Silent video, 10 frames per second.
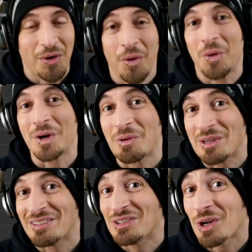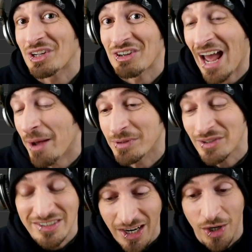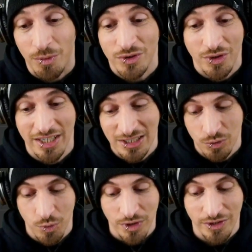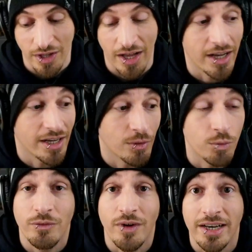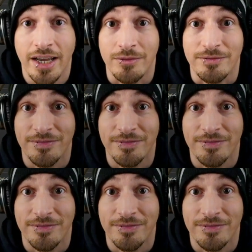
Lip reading: or it would look absolutely terrible, so I guess we'll find out.